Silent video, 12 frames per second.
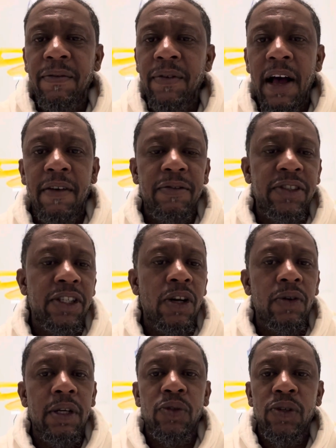I've
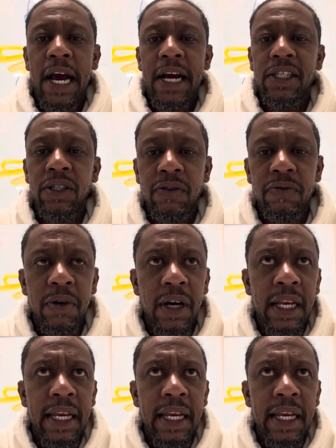sold them tracksuits for the